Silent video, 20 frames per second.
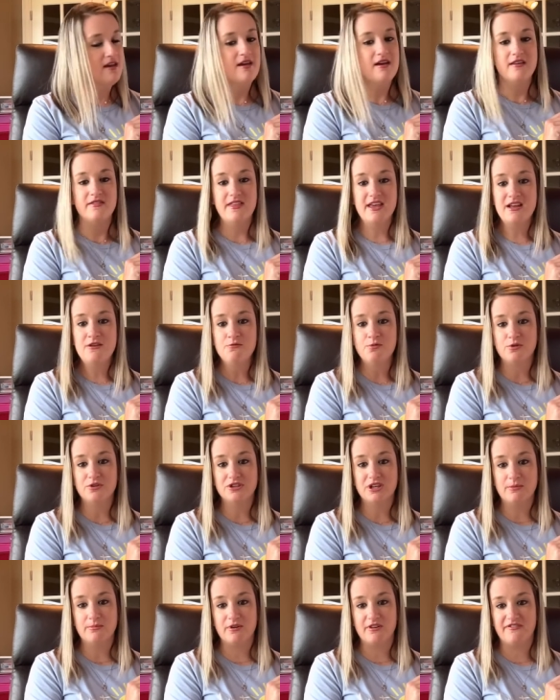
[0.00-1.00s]
Then rule
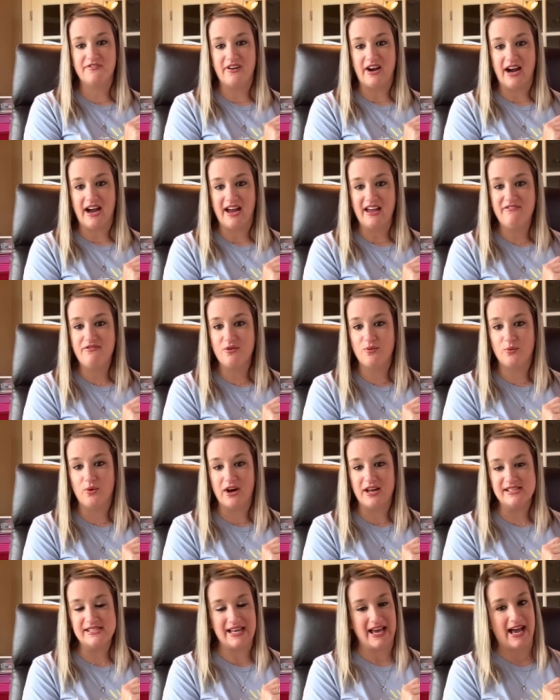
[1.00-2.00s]
number five
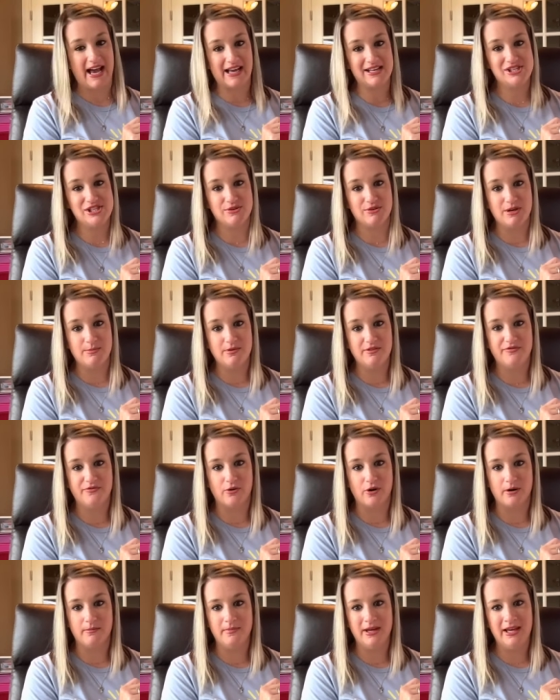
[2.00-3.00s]
was ask three
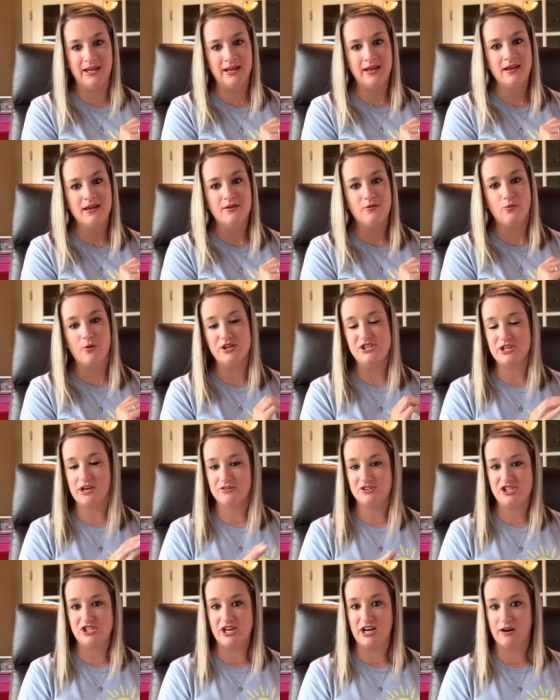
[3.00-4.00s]
before me, which I'll
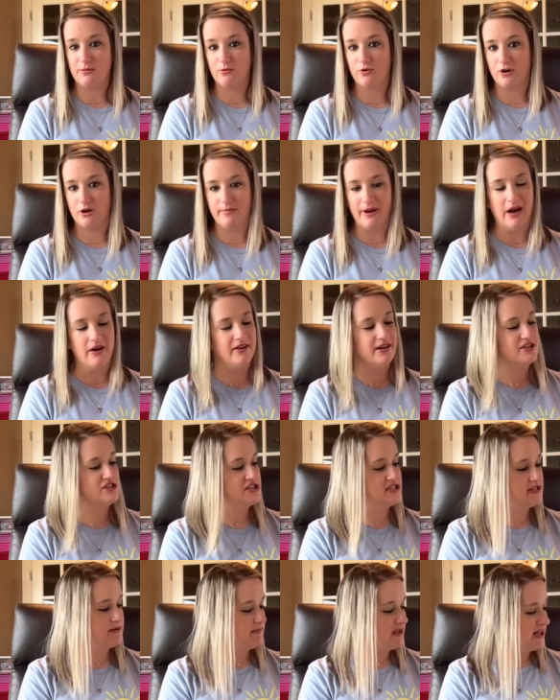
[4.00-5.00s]
share more about in
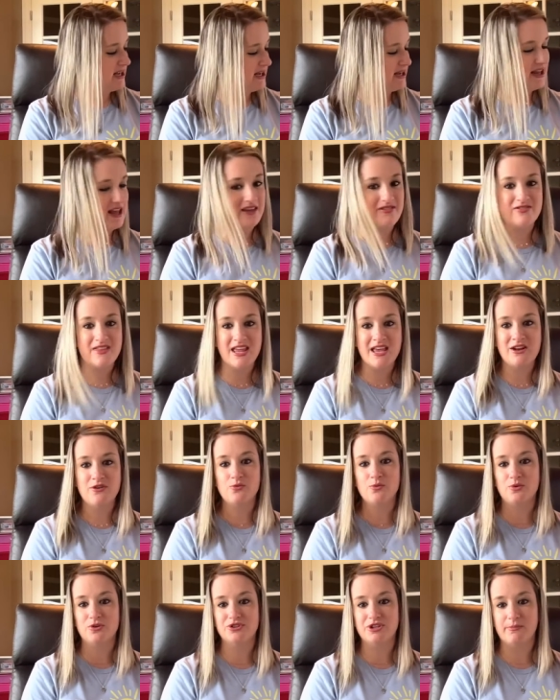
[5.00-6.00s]
just a minute. And then
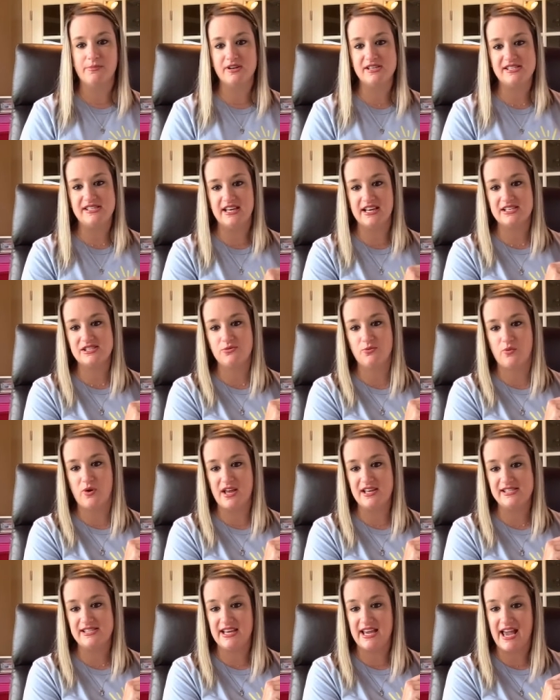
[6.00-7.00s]
rule number six
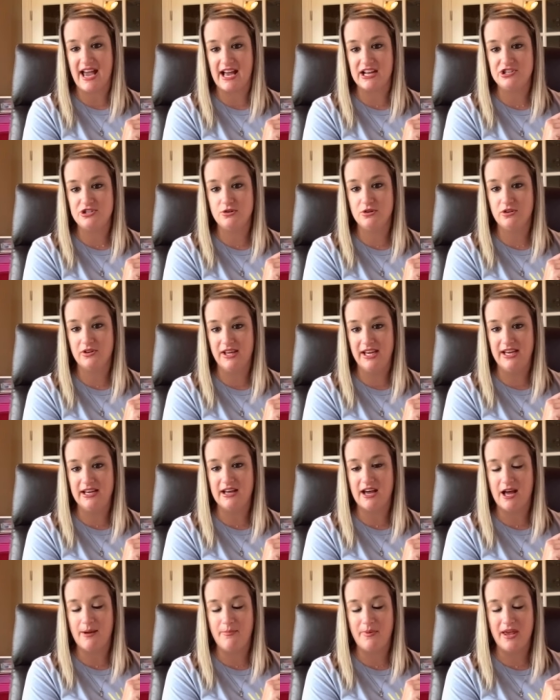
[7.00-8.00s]
was they had to clean
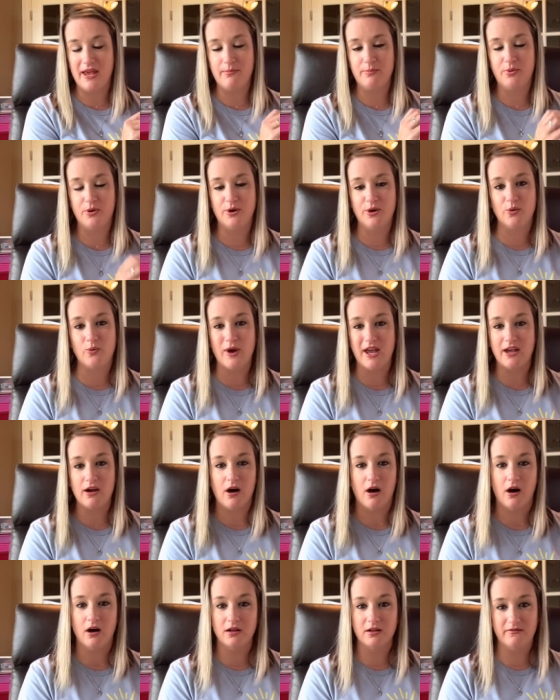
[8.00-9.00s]
up and put away
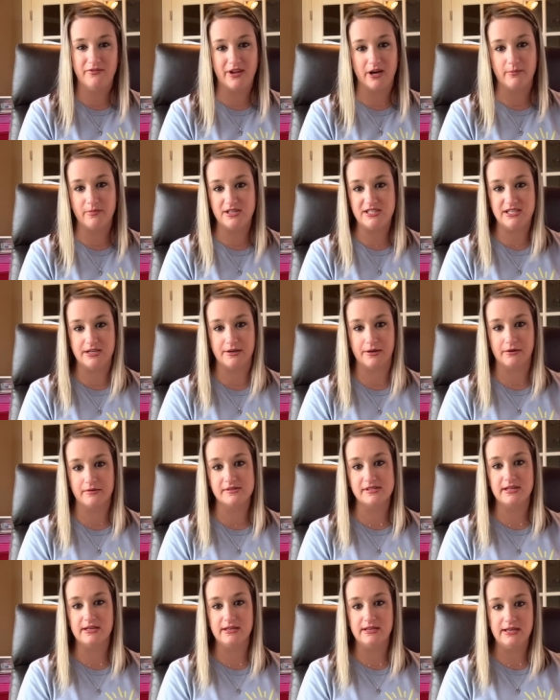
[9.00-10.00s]
all of their
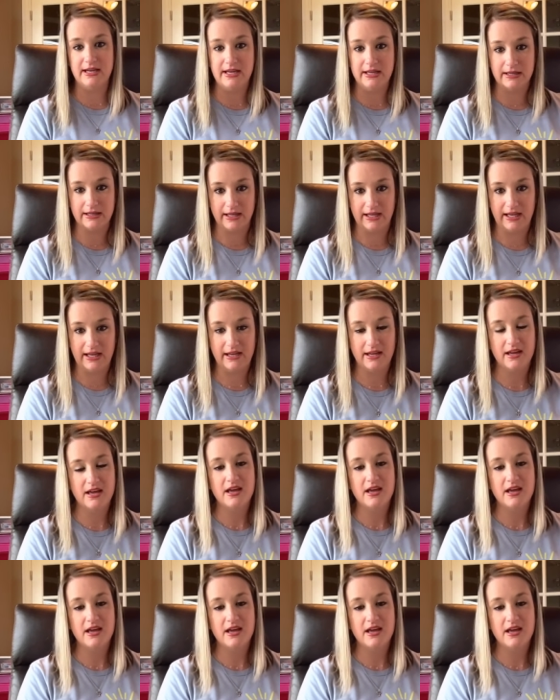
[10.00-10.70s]
materials neatly.